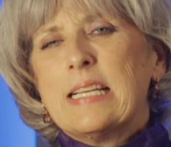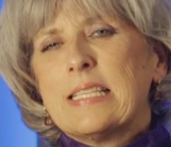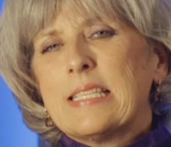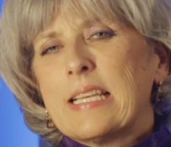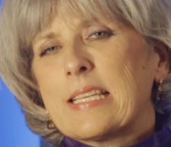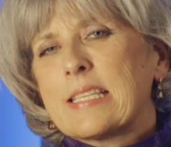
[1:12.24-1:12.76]

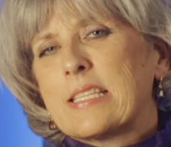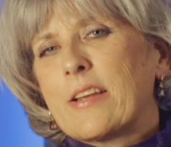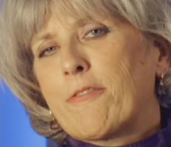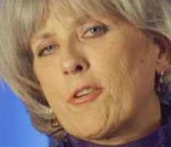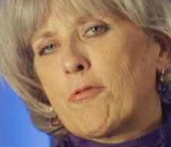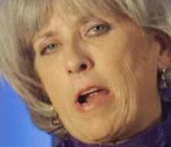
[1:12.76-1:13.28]
6
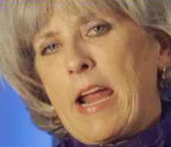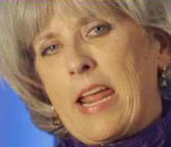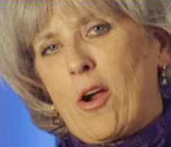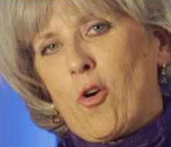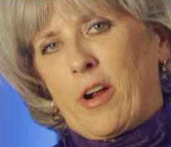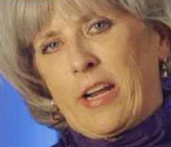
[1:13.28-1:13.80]
different
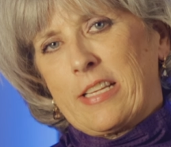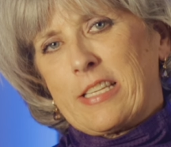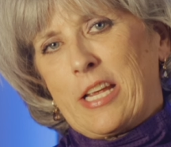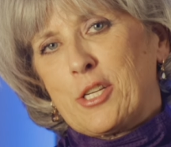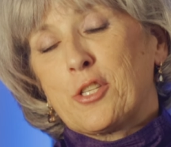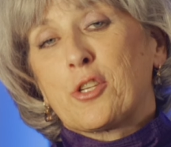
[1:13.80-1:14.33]
ranking
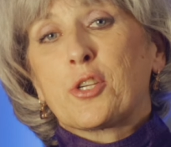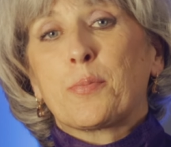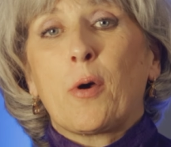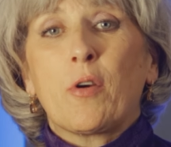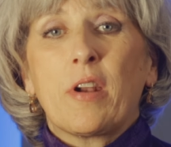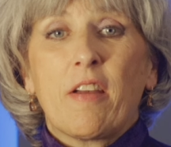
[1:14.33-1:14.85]
organizations are
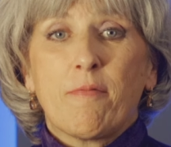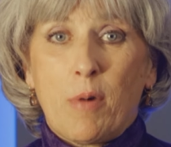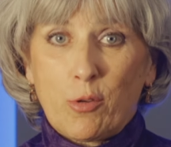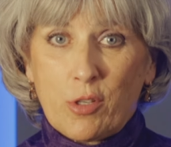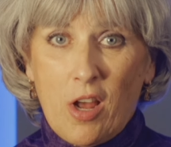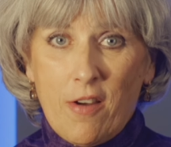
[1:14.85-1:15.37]
spoken of
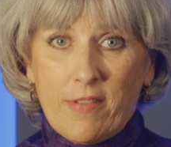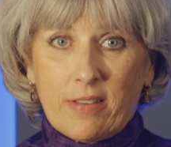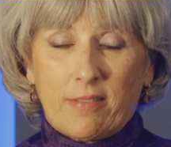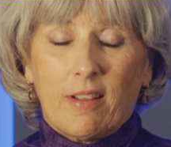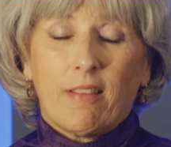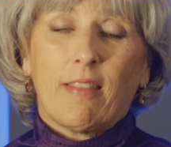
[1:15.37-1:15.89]
most often.